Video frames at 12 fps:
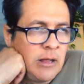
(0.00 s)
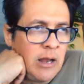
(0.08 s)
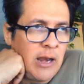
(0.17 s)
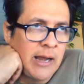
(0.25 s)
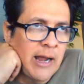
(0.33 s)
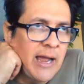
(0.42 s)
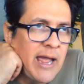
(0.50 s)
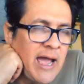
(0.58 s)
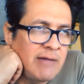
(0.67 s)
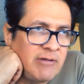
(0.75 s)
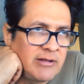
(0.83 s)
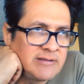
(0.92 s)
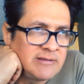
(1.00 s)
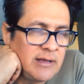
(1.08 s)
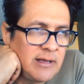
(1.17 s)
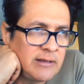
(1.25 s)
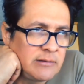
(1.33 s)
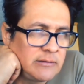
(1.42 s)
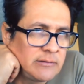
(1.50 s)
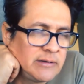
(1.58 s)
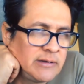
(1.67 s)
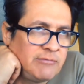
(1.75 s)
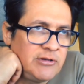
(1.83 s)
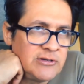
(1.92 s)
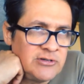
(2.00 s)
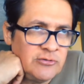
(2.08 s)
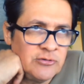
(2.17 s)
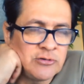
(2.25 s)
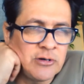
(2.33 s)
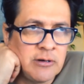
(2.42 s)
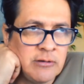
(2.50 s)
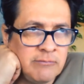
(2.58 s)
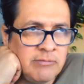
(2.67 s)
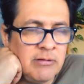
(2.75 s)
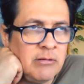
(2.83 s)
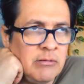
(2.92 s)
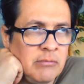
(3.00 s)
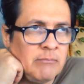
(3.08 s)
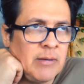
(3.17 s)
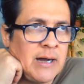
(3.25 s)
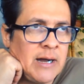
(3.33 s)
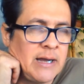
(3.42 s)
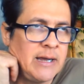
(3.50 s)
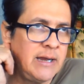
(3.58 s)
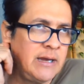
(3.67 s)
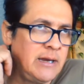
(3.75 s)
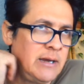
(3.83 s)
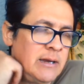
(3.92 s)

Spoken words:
Like I have, I'll give you a tour of my